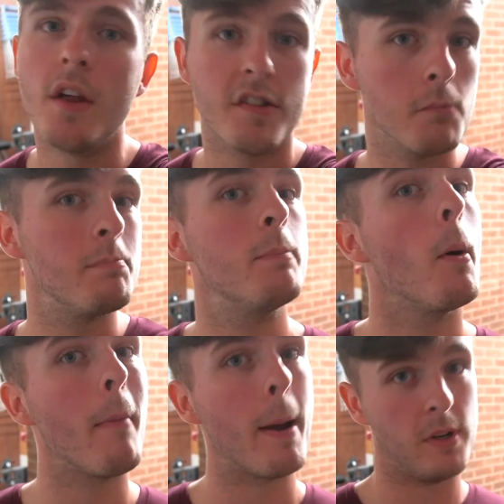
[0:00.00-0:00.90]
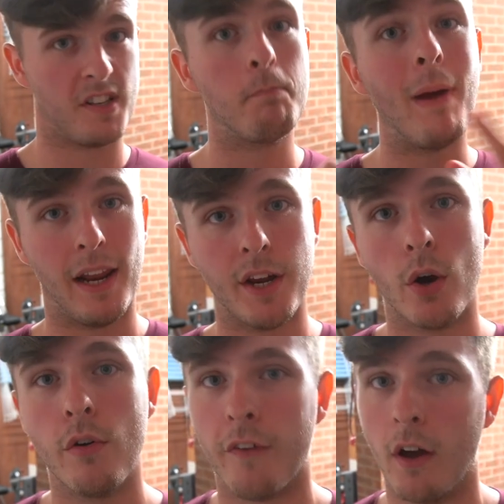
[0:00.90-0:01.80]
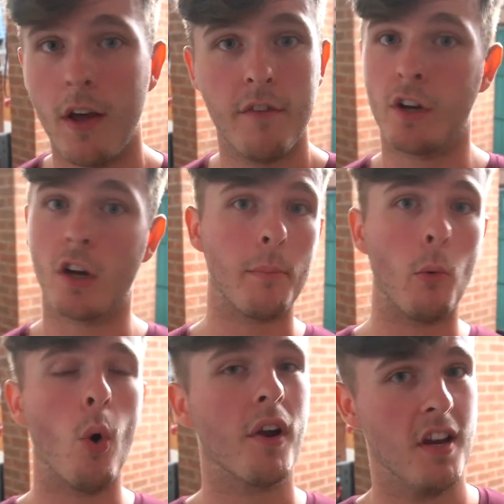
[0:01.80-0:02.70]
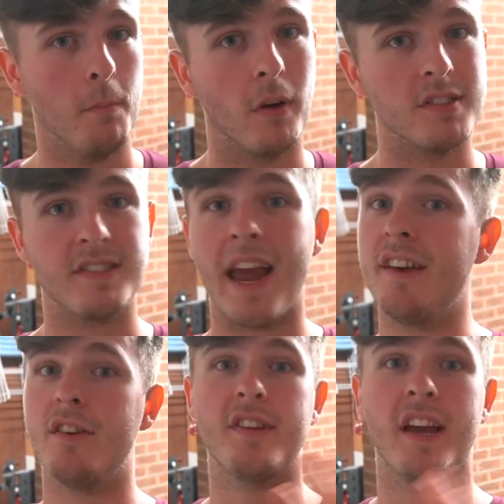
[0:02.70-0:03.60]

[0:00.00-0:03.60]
Some people might be spilling over. If you're gonna be walking up on stage, you